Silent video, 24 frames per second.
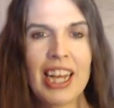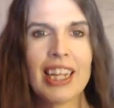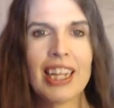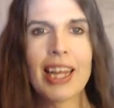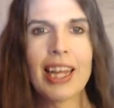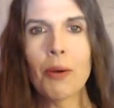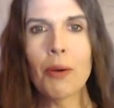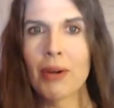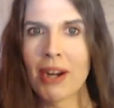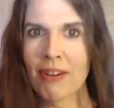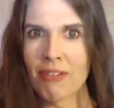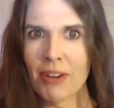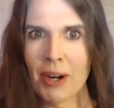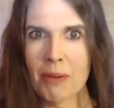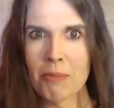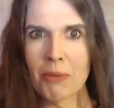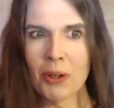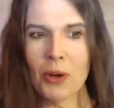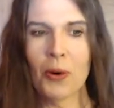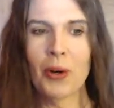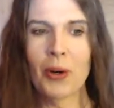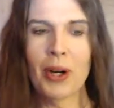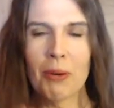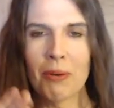Like whenever I'm
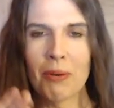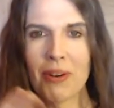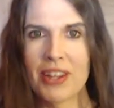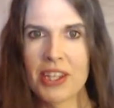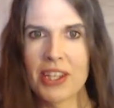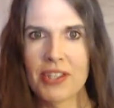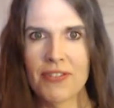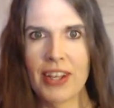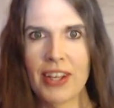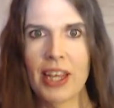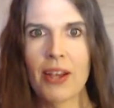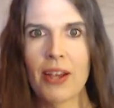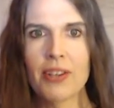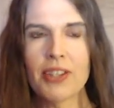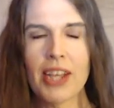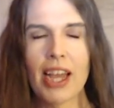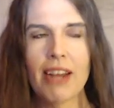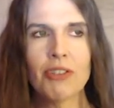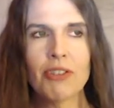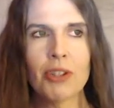recording one of these videos, I have